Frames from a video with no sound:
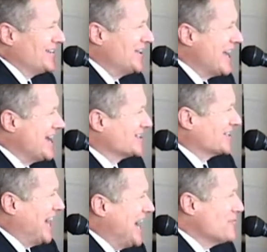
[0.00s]
that
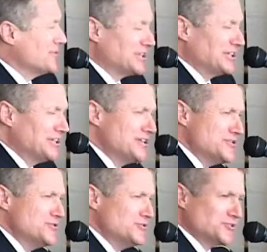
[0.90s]
I would
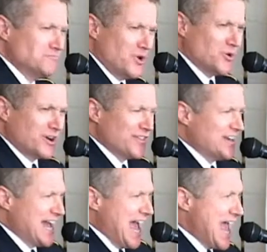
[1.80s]
lose more
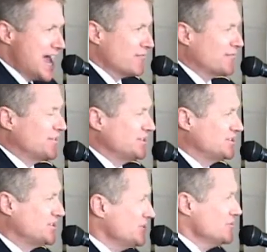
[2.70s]
than half
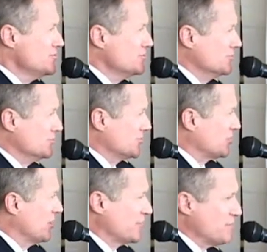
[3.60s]
the
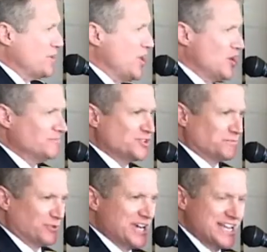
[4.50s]
dues of the Palm
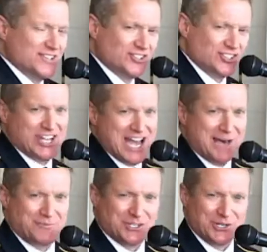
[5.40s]
Springs
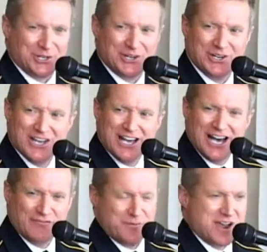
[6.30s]
chapter
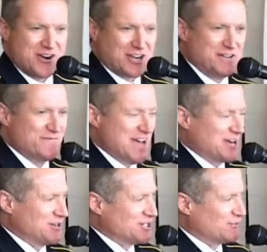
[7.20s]
of American
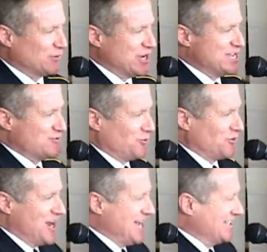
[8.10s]
Veterans for Equal
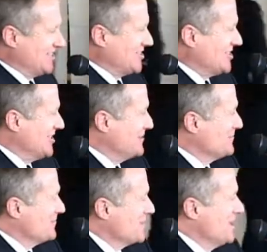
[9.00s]
Rights
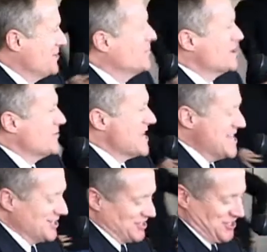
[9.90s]
when we
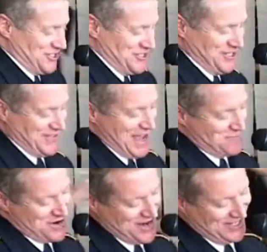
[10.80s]
instituted that
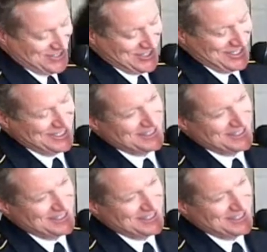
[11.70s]
policy.